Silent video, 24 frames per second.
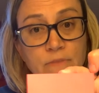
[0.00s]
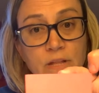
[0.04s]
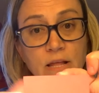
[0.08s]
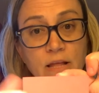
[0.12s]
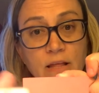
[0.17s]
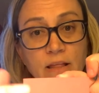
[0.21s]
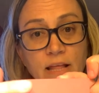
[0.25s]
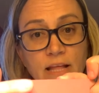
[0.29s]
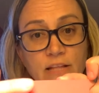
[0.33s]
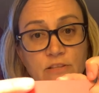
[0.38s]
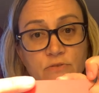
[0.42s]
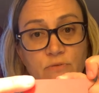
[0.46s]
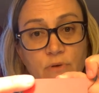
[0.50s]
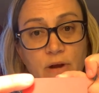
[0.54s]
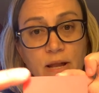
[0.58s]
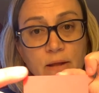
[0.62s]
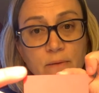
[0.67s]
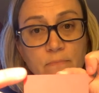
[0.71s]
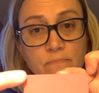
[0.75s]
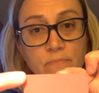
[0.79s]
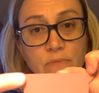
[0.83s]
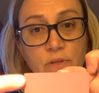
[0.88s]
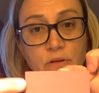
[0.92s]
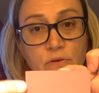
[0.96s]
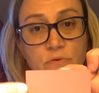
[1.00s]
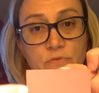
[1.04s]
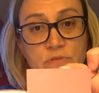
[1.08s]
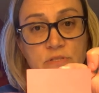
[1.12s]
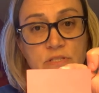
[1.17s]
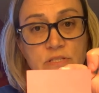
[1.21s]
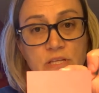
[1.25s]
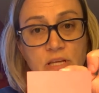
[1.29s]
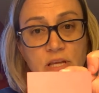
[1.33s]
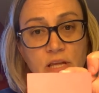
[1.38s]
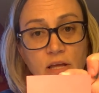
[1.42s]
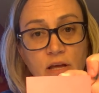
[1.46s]
That's right, you
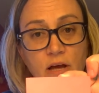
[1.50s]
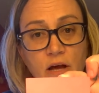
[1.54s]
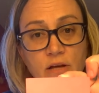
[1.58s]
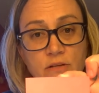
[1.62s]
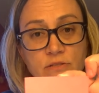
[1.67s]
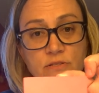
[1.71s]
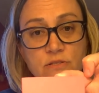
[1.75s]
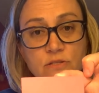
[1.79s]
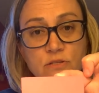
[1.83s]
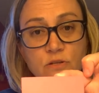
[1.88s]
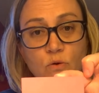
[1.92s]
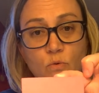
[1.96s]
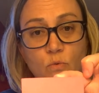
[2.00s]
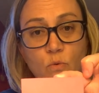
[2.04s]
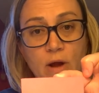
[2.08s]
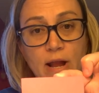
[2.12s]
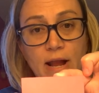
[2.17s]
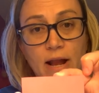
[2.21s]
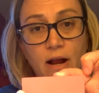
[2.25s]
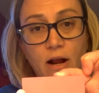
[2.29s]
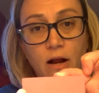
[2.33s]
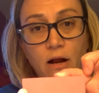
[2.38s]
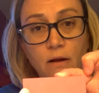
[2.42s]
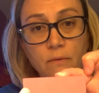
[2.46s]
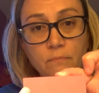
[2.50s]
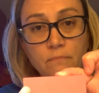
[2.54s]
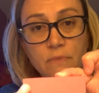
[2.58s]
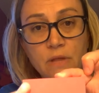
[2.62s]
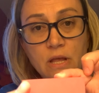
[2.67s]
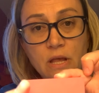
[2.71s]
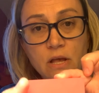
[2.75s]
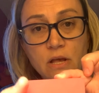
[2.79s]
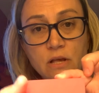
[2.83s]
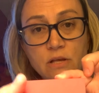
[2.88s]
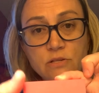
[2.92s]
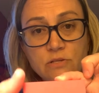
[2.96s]
see a square.
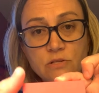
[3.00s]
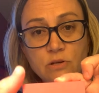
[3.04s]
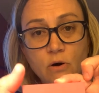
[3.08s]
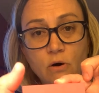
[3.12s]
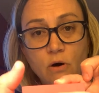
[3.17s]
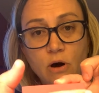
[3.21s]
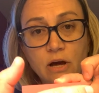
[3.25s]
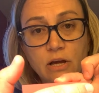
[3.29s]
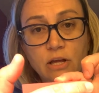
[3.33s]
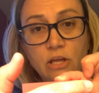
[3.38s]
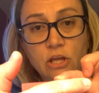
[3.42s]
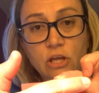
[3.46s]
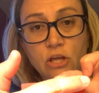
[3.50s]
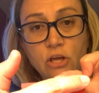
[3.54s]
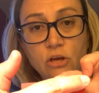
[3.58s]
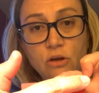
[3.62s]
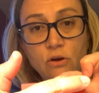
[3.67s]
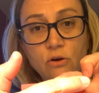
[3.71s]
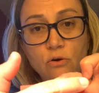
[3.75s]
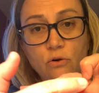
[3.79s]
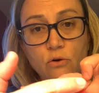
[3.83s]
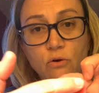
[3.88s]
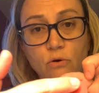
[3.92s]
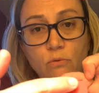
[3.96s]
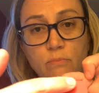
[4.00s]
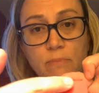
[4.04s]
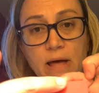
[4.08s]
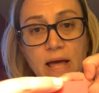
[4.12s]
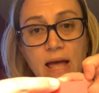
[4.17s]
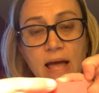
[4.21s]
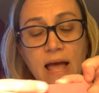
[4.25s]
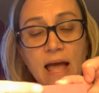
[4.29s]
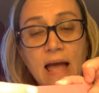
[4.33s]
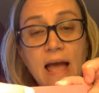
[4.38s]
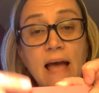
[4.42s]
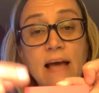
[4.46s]
So a cube
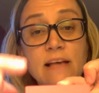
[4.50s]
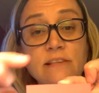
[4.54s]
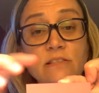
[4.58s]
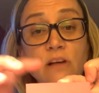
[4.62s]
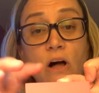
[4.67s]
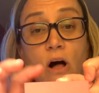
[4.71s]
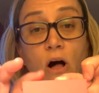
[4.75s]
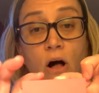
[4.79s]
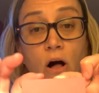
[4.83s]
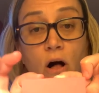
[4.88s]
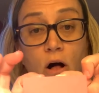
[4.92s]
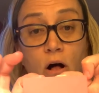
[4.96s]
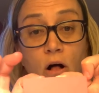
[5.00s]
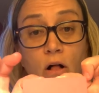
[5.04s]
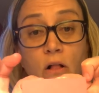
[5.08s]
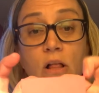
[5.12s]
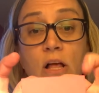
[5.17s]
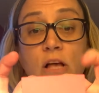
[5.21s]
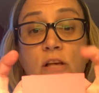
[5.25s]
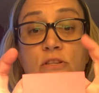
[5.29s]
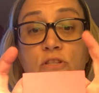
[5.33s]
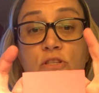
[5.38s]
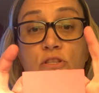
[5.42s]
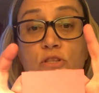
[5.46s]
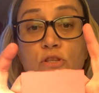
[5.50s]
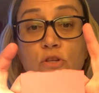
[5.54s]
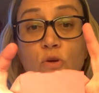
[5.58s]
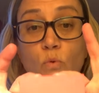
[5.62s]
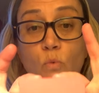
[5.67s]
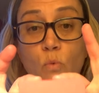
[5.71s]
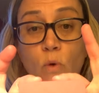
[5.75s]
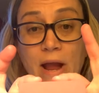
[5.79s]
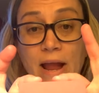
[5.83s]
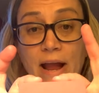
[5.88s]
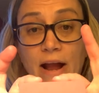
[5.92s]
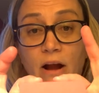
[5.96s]
has all
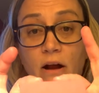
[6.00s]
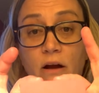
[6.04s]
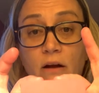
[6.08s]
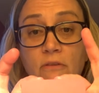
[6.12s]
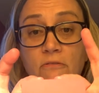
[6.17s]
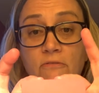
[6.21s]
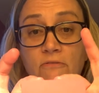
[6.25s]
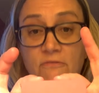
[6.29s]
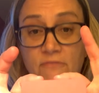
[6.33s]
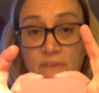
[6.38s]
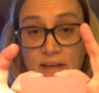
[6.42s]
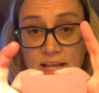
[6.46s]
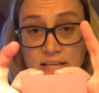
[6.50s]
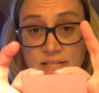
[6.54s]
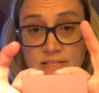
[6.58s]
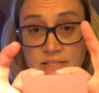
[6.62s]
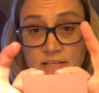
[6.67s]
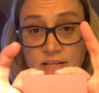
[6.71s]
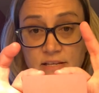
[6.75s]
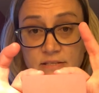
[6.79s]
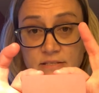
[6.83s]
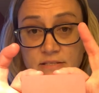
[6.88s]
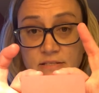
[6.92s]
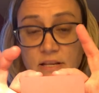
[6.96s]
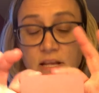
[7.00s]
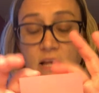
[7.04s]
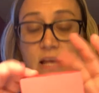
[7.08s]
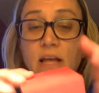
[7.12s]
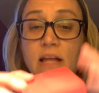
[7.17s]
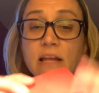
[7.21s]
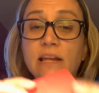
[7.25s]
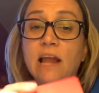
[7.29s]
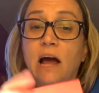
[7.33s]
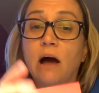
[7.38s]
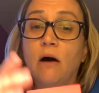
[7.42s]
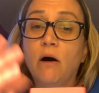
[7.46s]
square faces.
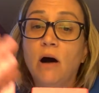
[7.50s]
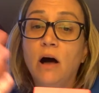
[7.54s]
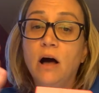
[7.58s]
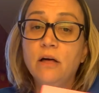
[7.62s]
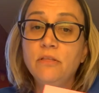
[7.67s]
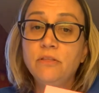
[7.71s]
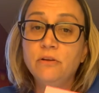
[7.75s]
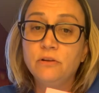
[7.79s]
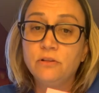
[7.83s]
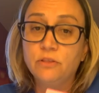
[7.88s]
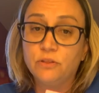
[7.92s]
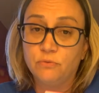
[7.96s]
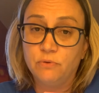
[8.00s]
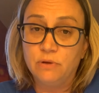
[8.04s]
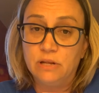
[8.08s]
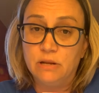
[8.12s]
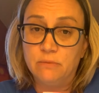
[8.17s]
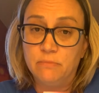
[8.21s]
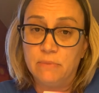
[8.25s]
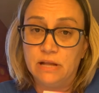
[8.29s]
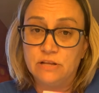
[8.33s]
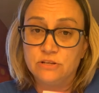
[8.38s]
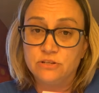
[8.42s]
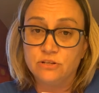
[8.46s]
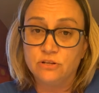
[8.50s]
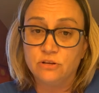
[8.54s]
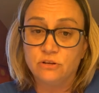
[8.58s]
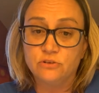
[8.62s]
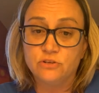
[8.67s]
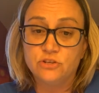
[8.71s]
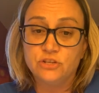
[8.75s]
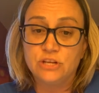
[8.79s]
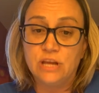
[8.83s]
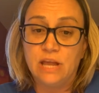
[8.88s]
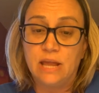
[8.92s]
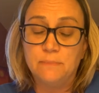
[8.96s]
Now, other three-dimensional
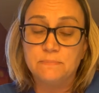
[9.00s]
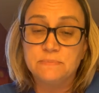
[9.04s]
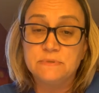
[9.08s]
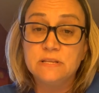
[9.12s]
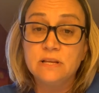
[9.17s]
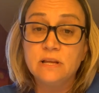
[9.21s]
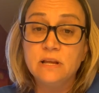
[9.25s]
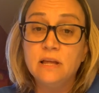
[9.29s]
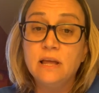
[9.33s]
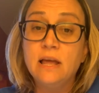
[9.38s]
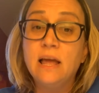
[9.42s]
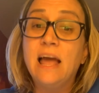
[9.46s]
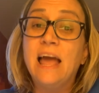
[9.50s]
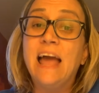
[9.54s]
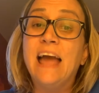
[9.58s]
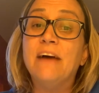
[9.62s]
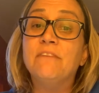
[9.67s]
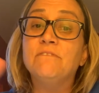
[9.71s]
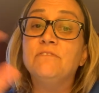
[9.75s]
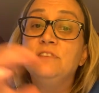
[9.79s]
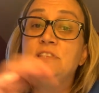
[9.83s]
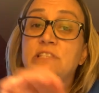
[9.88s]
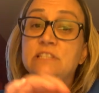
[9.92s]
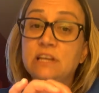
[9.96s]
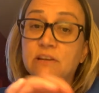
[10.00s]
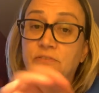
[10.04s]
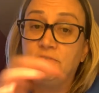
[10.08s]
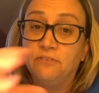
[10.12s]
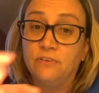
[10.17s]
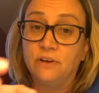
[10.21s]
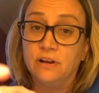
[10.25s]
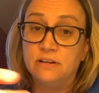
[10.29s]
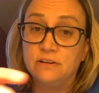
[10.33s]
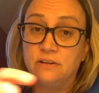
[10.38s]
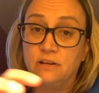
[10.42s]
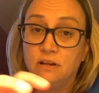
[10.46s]
shapes have
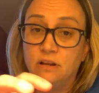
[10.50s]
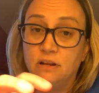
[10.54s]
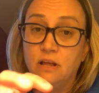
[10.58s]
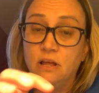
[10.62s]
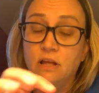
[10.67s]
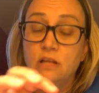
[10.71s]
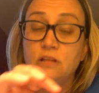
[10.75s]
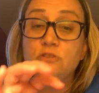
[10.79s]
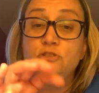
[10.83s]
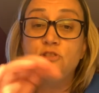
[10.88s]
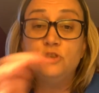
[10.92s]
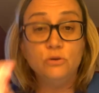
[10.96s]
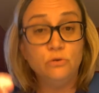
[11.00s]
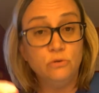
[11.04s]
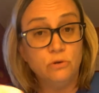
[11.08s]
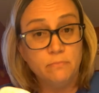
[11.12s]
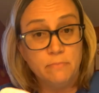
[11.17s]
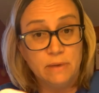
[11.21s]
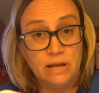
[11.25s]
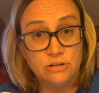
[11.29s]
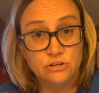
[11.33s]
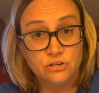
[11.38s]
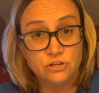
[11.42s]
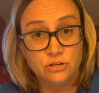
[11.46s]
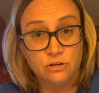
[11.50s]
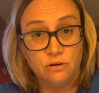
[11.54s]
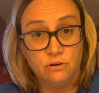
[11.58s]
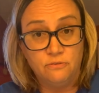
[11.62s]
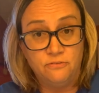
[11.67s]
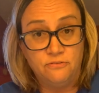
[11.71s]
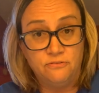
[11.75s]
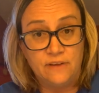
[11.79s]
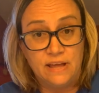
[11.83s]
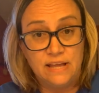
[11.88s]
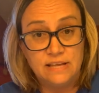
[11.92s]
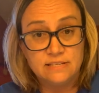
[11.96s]
different two-dimensional
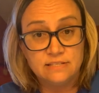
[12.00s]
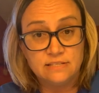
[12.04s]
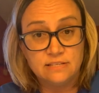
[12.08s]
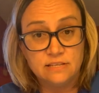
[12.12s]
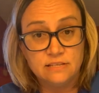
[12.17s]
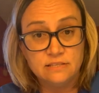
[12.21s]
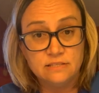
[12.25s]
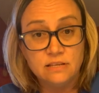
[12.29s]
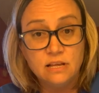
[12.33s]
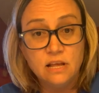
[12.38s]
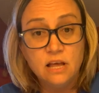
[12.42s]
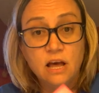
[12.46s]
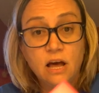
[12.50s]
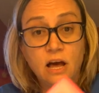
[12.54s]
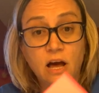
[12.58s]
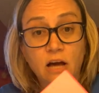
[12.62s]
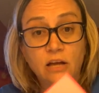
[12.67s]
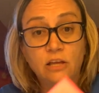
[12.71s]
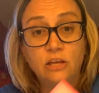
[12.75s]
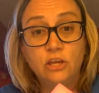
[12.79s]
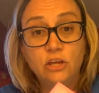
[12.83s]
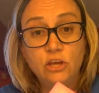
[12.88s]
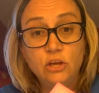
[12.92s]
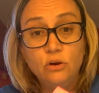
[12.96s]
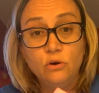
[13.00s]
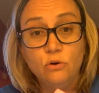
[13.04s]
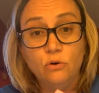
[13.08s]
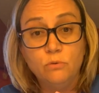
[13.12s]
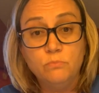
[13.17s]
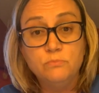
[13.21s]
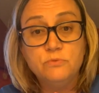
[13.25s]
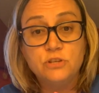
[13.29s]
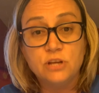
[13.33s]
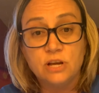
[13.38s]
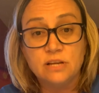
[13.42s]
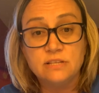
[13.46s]
faces. A
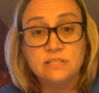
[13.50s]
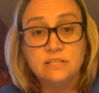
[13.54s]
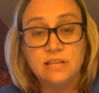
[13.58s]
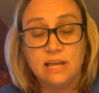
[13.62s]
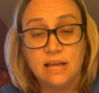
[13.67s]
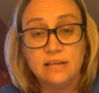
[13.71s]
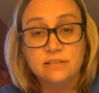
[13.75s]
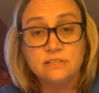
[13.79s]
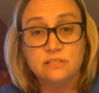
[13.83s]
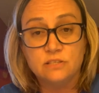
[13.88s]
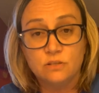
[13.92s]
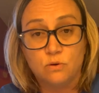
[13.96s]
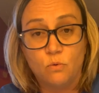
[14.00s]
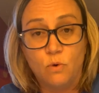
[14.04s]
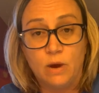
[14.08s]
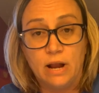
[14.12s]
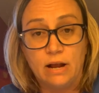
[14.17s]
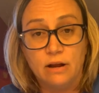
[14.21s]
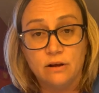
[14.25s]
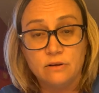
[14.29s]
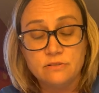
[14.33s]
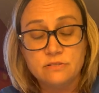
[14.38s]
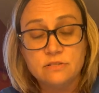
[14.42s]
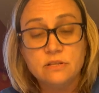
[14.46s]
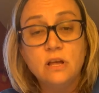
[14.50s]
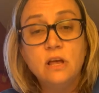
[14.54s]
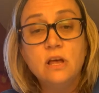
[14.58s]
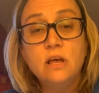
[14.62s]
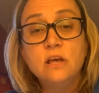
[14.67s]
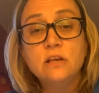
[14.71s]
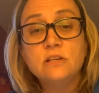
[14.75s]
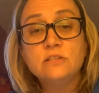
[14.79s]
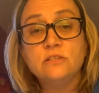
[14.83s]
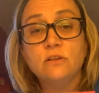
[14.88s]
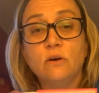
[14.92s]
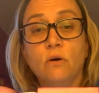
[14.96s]
cube just has squares.
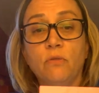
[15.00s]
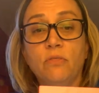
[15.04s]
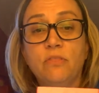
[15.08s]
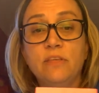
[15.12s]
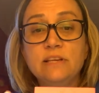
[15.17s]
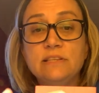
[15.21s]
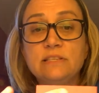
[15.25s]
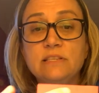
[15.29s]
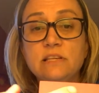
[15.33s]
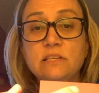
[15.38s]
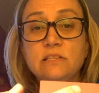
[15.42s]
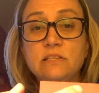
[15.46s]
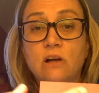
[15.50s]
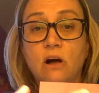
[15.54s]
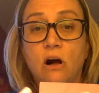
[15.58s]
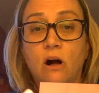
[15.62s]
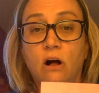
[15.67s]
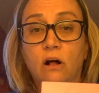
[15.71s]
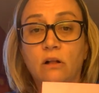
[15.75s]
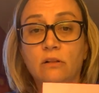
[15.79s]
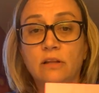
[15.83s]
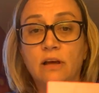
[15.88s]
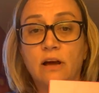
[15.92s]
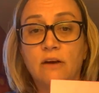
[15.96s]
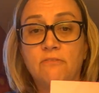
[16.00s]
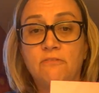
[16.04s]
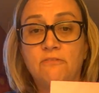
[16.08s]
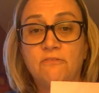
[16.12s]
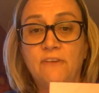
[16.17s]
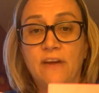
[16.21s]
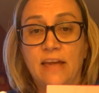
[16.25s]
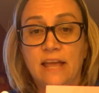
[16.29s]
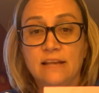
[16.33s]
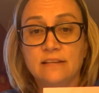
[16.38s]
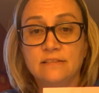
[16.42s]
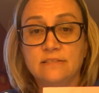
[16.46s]
So this is called a
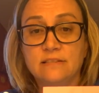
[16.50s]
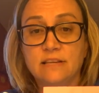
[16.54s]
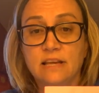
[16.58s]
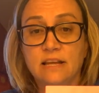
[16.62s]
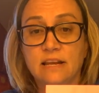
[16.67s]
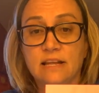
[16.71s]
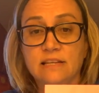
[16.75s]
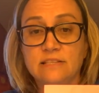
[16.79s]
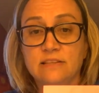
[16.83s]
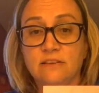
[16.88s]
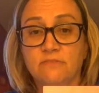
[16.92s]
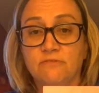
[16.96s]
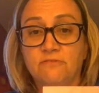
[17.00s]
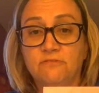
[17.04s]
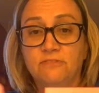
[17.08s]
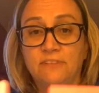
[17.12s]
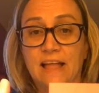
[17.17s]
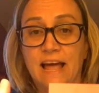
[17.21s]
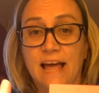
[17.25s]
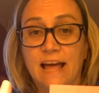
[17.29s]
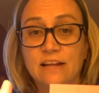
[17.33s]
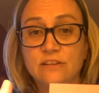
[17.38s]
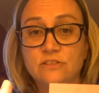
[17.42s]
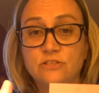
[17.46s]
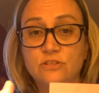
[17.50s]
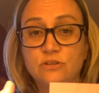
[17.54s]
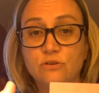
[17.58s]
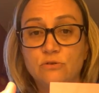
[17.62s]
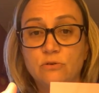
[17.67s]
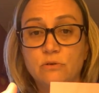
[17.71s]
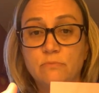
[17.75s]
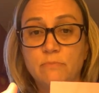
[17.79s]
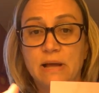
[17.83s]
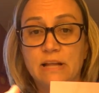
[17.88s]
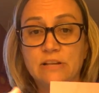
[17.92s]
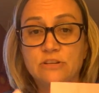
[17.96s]
face, and it's a flat
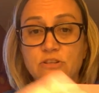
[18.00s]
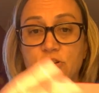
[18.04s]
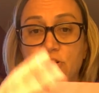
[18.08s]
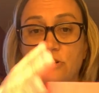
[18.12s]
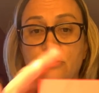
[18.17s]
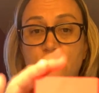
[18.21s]
two-dimensional